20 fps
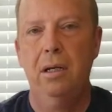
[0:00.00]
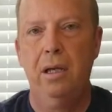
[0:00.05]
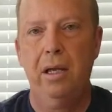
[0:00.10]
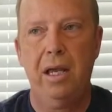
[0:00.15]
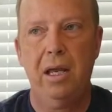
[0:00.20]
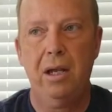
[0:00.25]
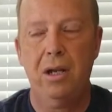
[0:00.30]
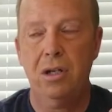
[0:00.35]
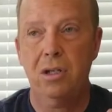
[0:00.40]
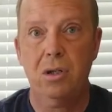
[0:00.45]

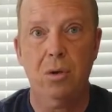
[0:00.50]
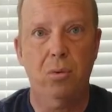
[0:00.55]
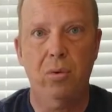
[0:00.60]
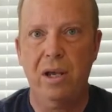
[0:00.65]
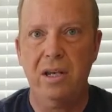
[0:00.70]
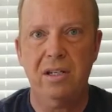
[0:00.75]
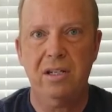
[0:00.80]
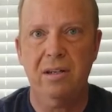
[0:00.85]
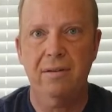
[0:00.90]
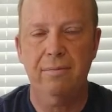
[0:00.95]
It is a
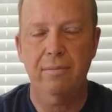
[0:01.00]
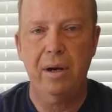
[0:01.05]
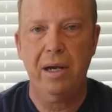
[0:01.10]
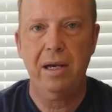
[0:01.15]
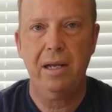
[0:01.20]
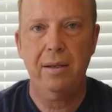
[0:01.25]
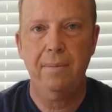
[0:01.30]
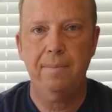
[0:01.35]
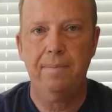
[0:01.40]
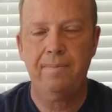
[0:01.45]
waste of
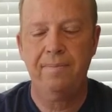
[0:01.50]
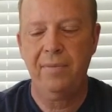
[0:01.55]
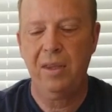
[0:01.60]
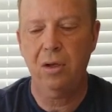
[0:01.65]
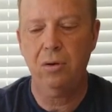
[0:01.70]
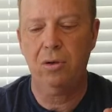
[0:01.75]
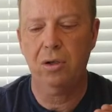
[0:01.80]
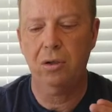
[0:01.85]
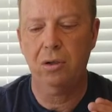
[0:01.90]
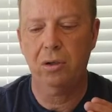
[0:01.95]
money.
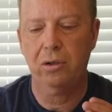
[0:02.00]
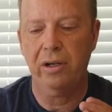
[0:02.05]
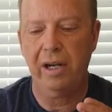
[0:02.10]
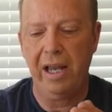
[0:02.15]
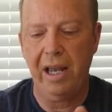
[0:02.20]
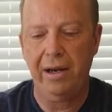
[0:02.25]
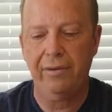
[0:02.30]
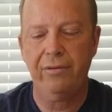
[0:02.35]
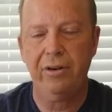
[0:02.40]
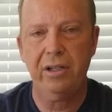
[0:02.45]
You can learn
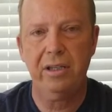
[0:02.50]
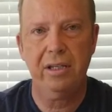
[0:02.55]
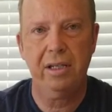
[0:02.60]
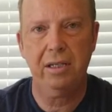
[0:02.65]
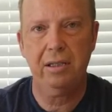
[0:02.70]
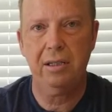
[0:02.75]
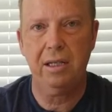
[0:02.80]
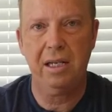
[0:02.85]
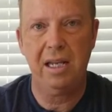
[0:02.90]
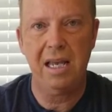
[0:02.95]

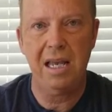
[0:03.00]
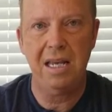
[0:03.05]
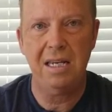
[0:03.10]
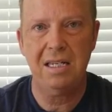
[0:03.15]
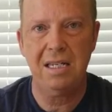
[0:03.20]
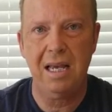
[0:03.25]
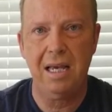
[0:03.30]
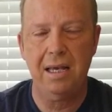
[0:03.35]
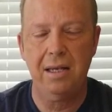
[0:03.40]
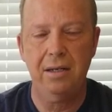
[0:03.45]
everything that he
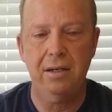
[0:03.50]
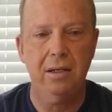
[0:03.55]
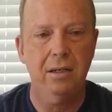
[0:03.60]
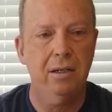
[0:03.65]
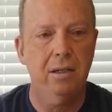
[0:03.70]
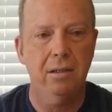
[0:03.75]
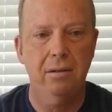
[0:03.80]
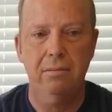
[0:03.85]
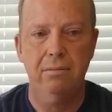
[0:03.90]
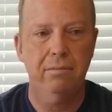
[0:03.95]
said
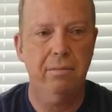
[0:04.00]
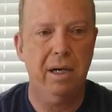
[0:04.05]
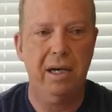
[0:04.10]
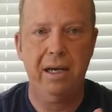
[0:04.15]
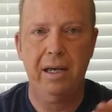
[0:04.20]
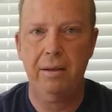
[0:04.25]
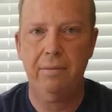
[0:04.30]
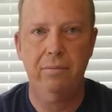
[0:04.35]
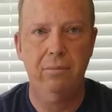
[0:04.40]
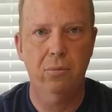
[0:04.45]

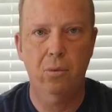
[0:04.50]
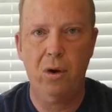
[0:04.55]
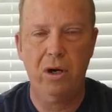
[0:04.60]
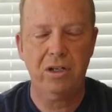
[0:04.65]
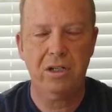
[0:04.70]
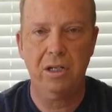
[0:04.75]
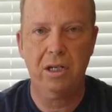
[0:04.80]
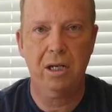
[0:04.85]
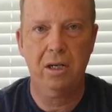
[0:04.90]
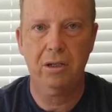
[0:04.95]
by
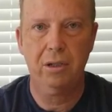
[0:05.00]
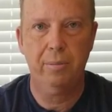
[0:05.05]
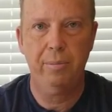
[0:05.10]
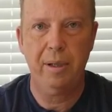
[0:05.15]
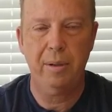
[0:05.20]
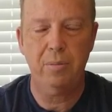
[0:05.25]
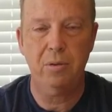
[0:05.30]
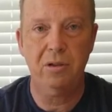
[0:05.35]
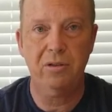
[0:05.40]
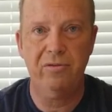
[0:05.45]
watching other
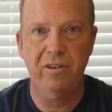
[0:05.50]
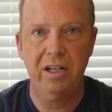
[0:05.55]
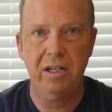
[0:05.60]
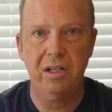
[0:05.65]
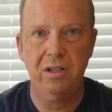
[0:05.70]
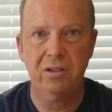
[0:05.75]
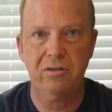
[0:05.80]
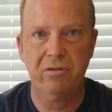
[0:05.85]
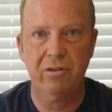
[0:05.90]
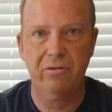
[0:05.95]
people's
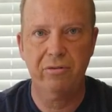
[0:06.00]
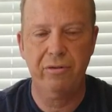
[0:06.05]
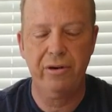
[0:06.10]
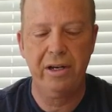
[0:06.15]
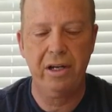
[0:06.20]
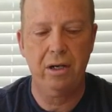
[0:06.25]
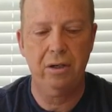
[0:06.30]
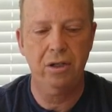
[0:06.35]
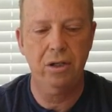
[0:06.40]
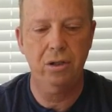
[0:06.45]
videos for
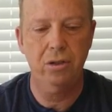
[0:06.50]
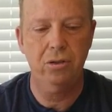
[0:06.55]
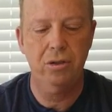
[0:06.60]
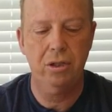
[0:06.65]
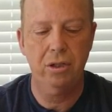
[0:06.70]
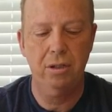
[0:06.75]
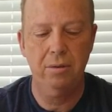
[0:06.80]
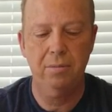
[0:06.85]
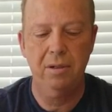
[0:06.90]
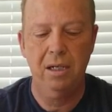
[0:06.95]
free on
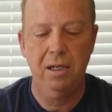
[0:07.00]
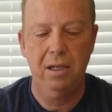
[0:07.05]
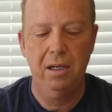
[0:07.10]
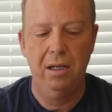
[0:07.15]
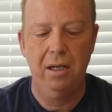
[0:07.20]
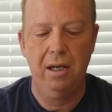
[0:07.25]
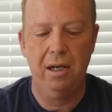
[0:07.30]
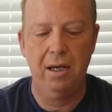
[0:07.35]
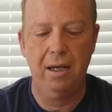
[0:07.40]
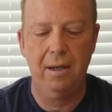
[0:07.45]
YouTube.
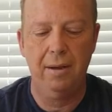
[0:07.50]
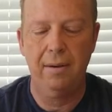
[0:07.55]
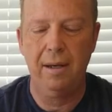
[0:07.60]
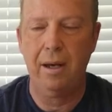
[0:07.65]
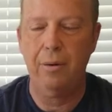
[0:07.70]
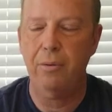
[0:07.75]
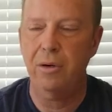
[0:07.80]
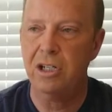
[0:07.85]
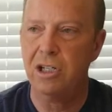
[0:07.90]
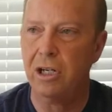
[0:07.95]

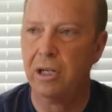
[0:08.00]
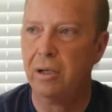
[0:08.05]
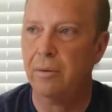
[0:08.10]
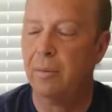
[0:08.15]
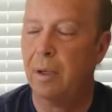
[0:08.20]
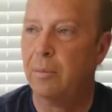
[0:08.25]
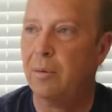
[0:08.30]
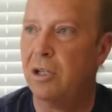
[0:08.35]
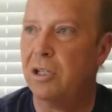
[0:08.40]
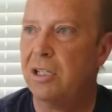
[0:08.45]
I wish I could
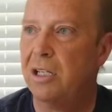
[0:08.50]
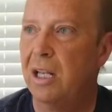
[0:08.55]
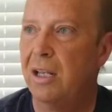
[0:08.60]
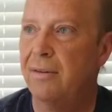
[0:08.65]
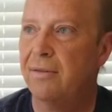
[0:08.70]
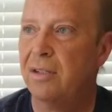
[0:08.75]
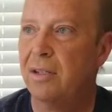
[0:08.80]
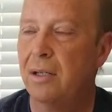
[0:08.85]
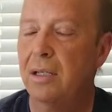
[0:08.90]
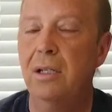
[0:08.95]
remember
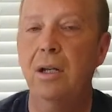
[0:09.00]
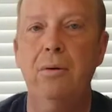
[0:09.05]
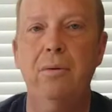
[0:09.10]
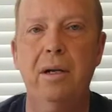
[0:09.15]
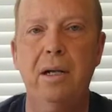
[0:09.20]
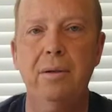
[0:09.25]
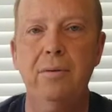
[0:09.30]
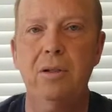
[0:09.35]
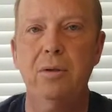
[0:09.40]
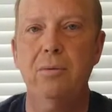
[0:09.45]
Steve's. You know
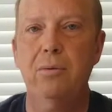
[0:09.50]
what I do?